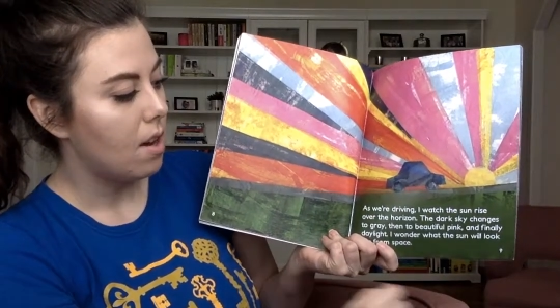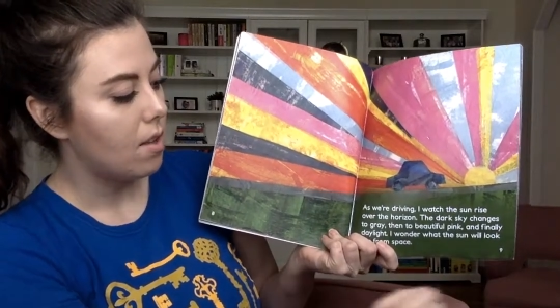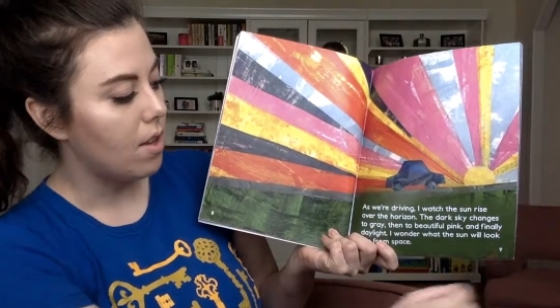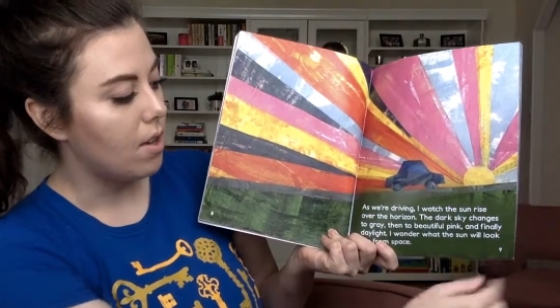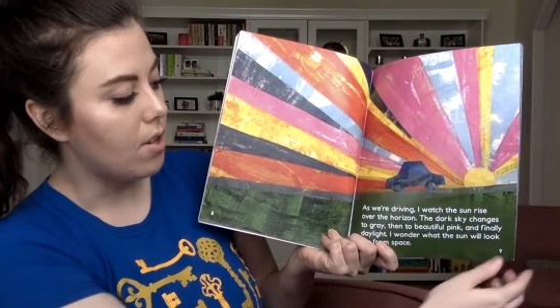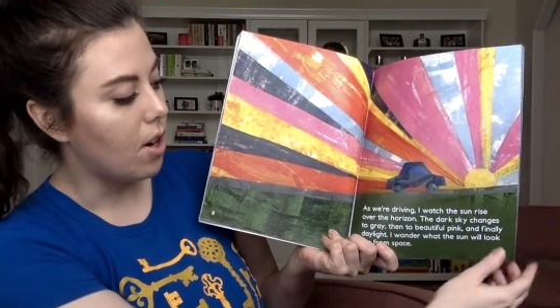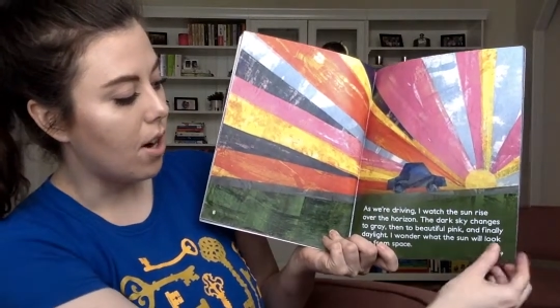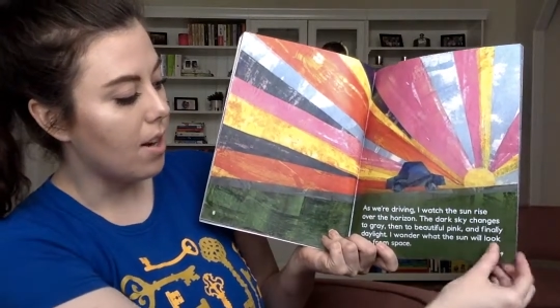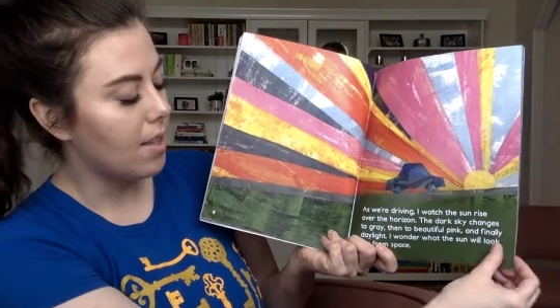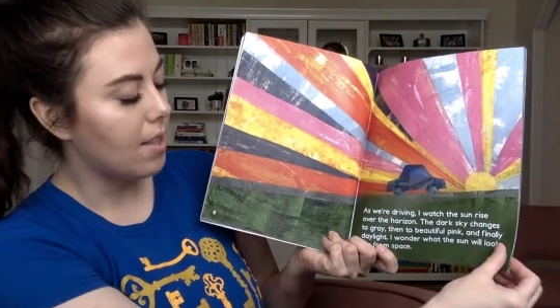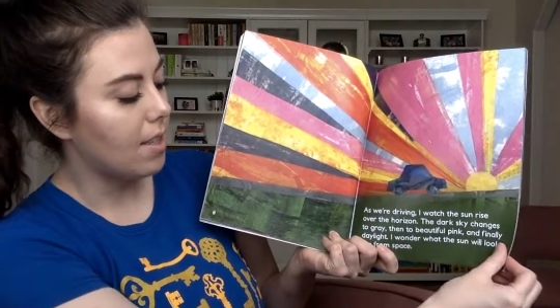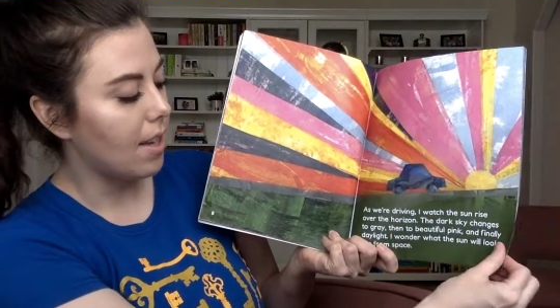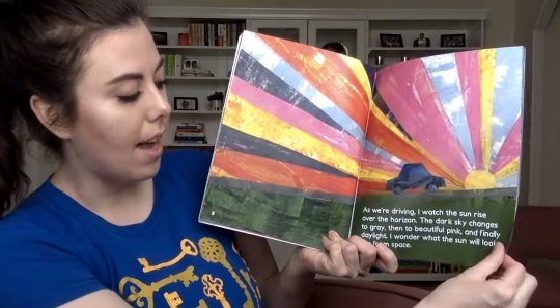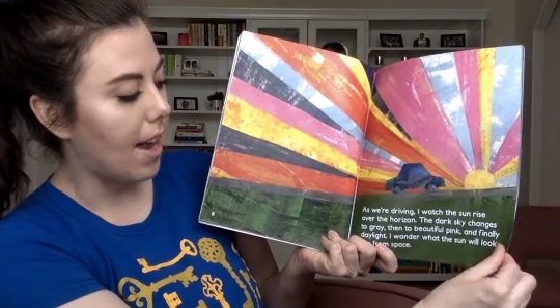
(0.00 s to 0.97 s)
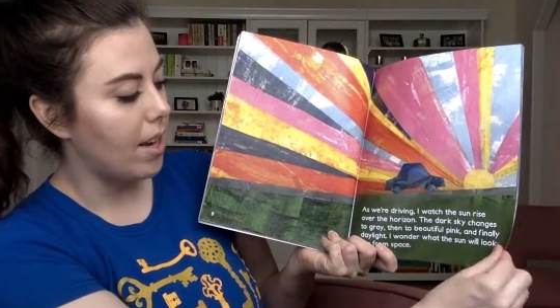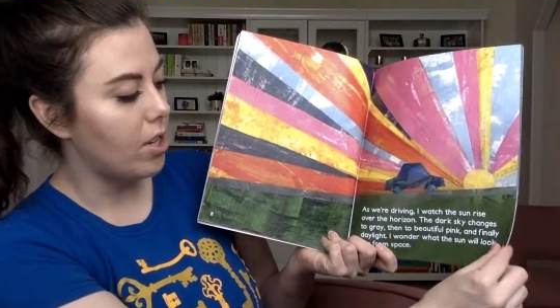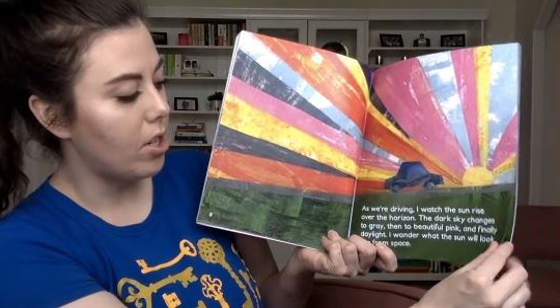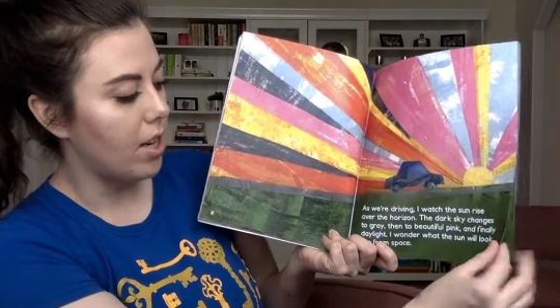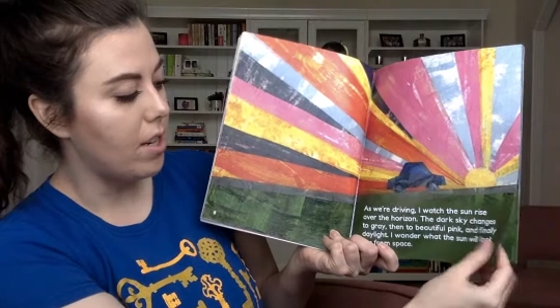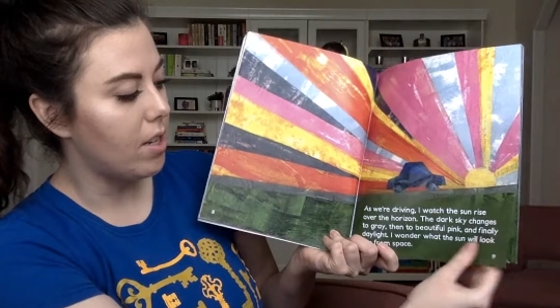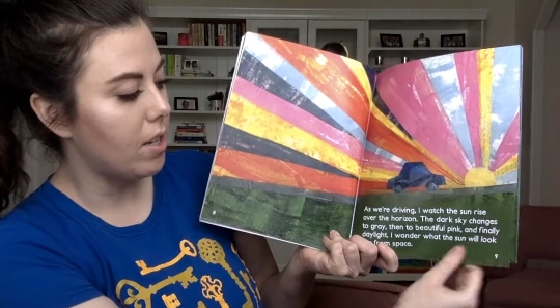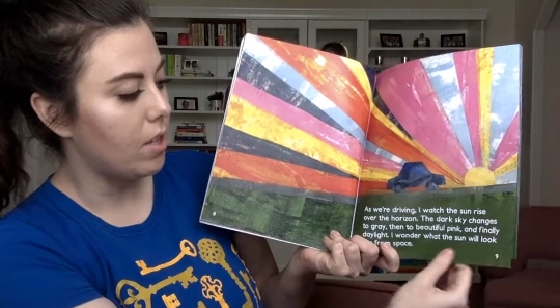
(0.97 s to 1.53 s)
The dark sky
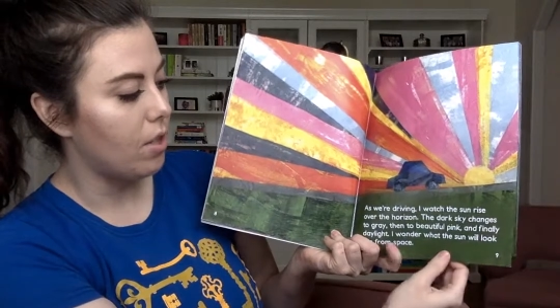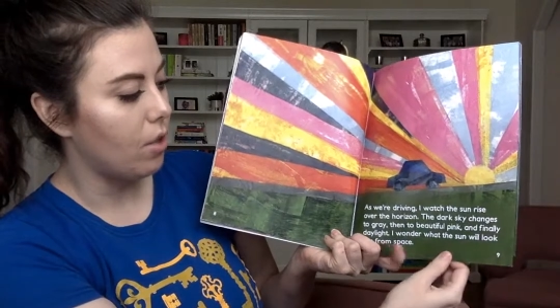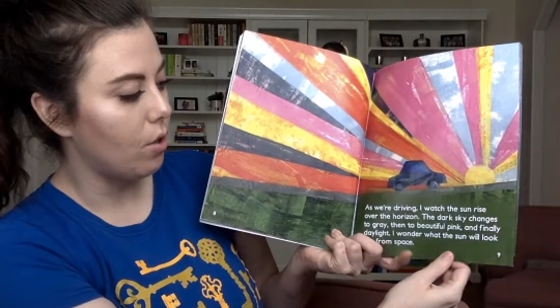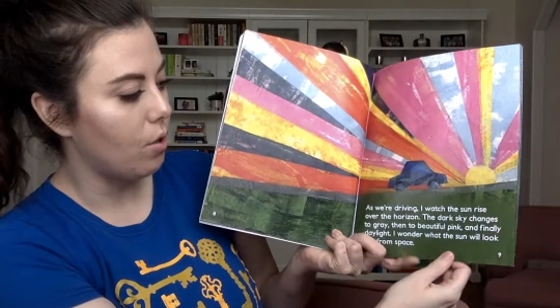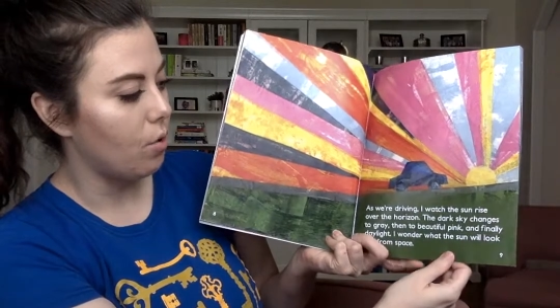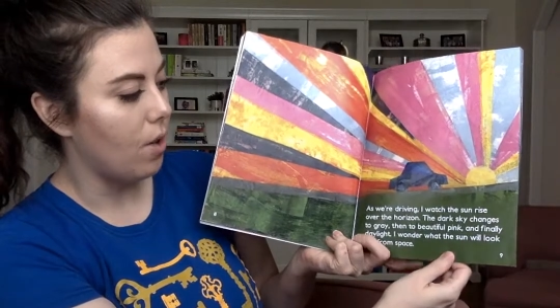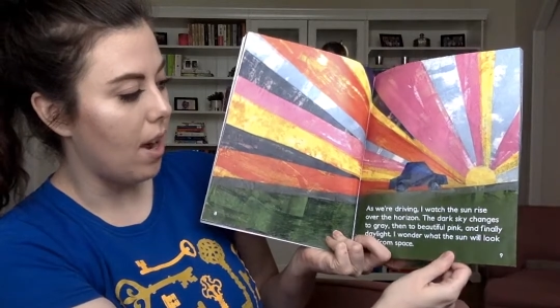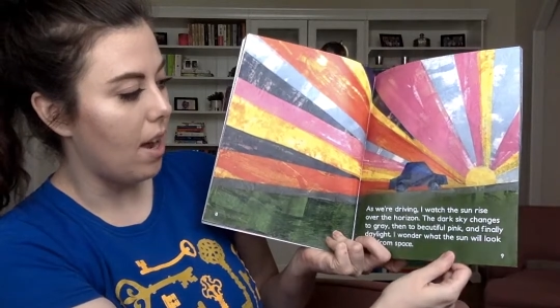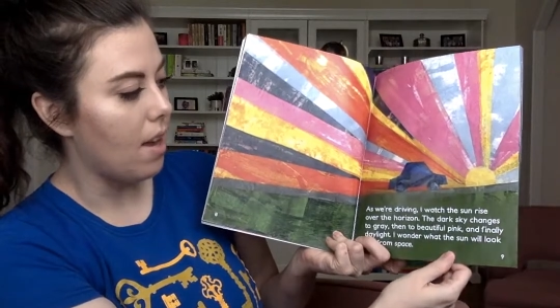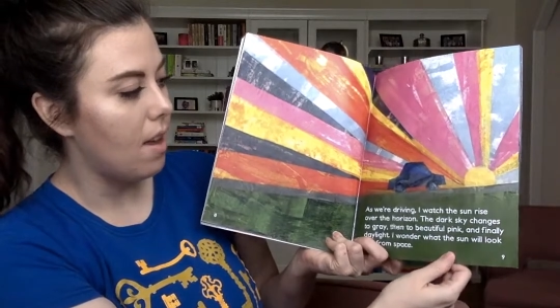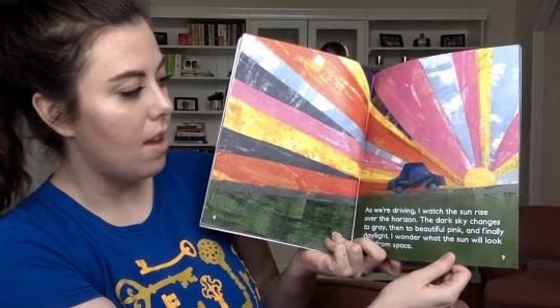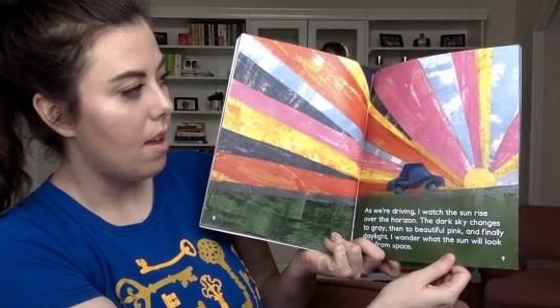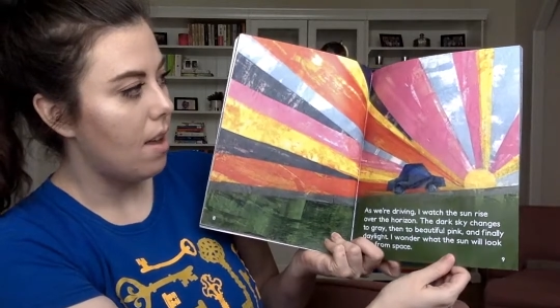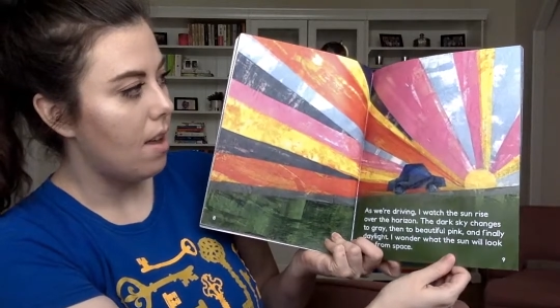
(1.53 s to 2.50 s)
changes to gray,